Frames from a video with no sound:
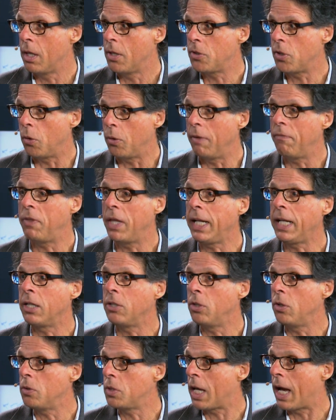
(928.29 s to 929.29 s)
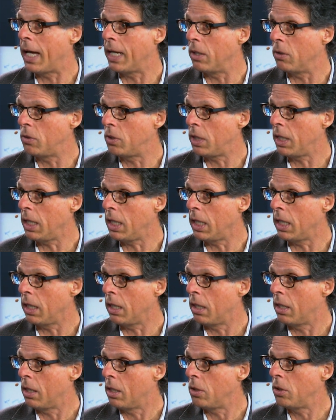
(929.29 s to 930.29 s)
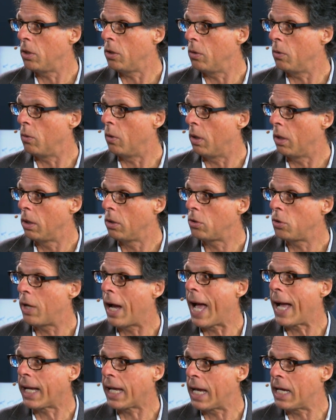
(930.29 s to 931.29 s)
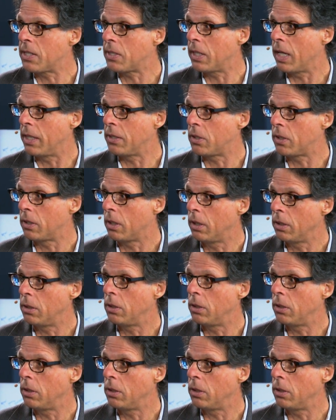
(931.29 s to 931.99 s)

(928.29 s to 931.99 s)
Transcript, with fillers: So if they can use IoT to track assets,